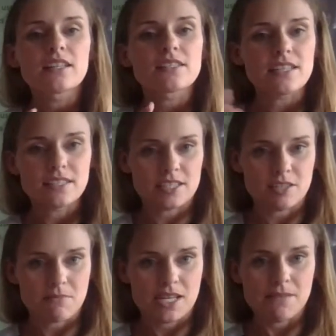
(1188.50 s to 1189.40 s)
Send it
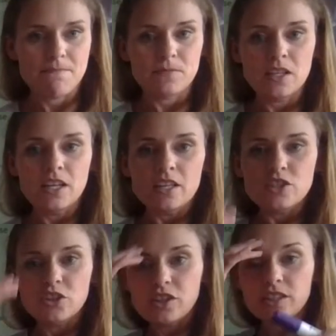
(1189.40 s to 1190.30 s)
to me.
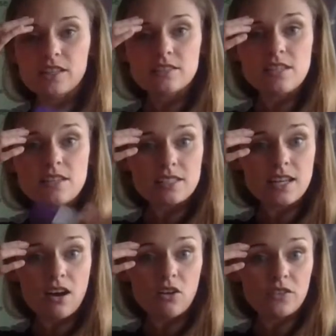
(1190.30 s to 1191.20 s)
So you can either send
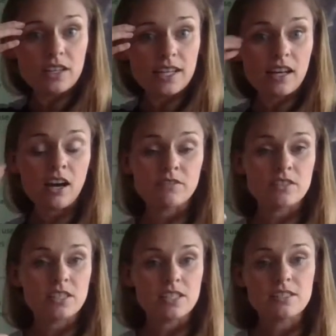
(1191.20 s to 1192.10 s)
it on the link after
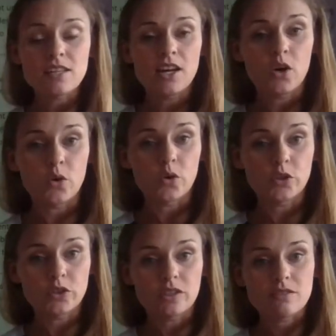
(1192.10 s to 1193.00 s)
this, or
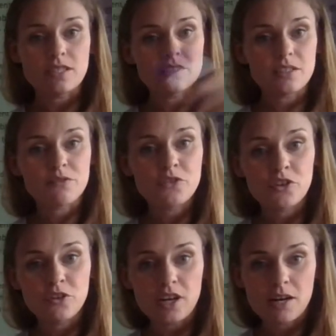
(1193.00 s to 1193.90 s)
you can send it
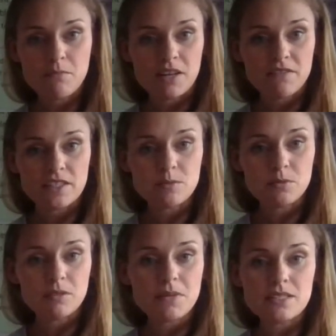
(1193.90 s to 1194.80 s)
through my
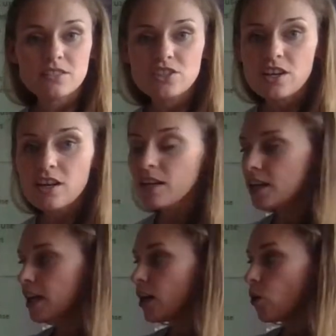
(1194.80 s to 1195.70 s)
Facebook Messenger,
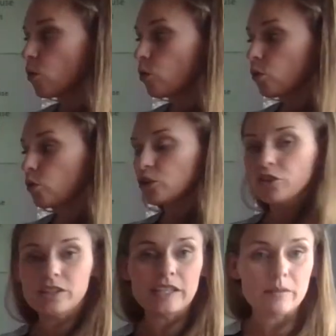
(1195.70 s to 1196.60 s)
or
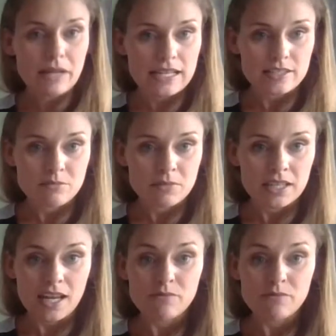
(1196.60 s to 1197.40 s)
you can email it to me.